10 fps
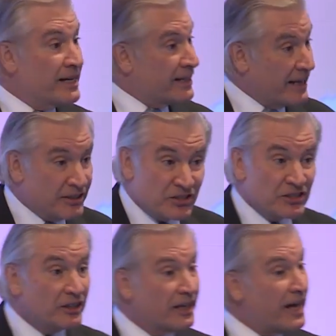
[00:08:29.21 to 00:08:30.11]
That's
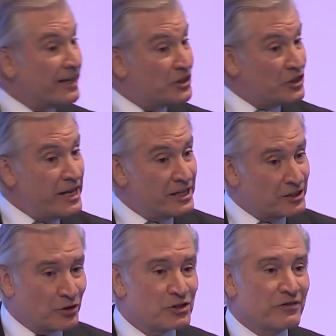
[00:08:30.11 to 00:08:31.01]
still a lot of change,
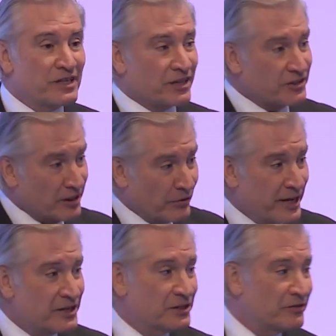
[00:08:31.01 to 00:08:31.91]
because if the
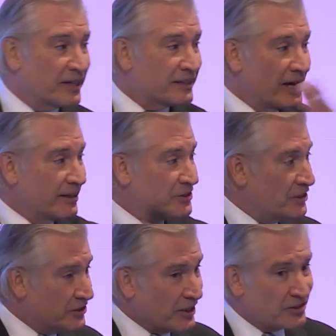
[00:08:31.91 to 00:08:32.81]
acceleration of
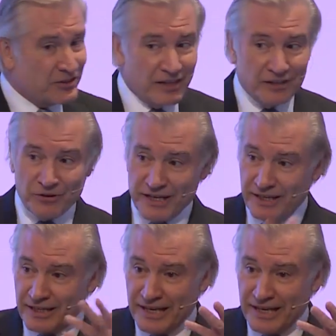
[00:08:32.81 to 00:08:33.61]
technology is accelerating